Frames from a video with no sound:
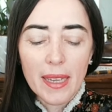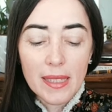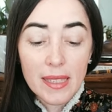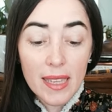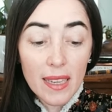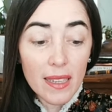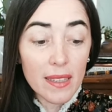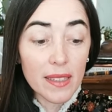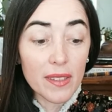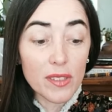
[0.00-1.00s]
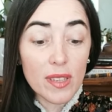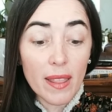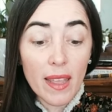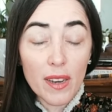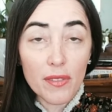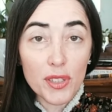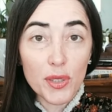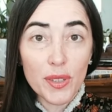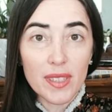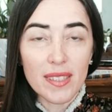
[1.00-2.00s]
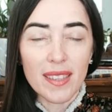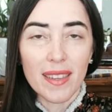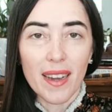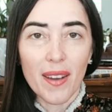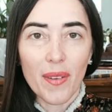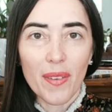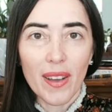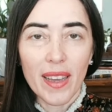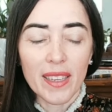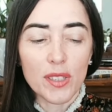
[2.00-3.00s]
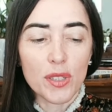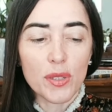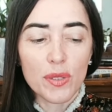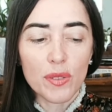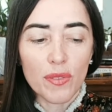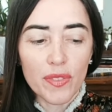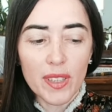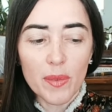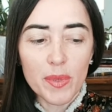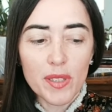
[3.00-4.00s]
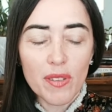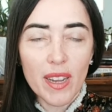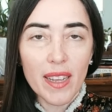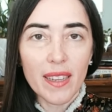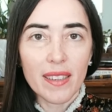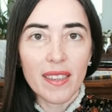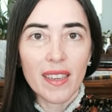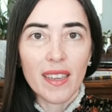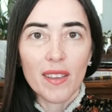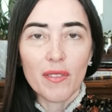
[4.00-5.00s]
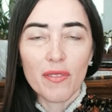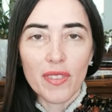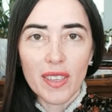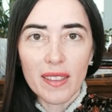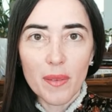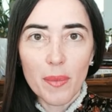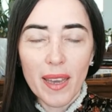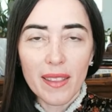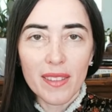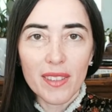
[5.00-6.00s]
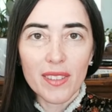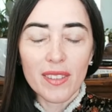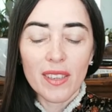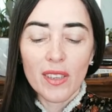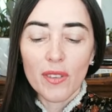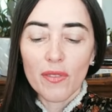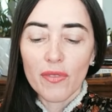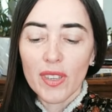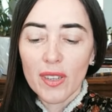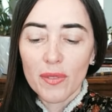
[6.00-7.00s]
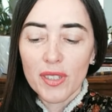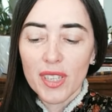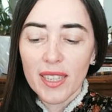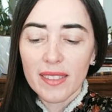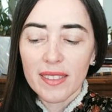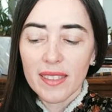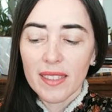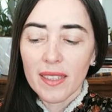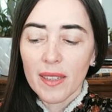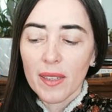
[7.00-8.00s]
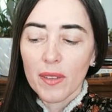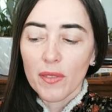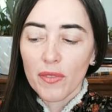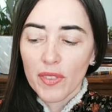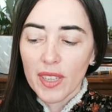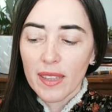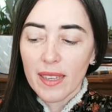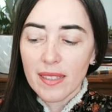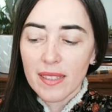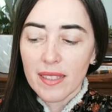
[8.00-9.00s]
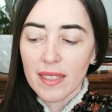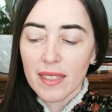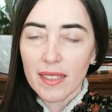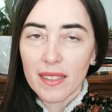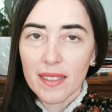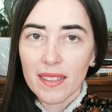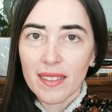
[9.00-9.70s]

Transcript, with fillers: And suddenly there's a lot of choice now. I can choose to feel betrayed, feel abandoned, feel rejected, feel unseen.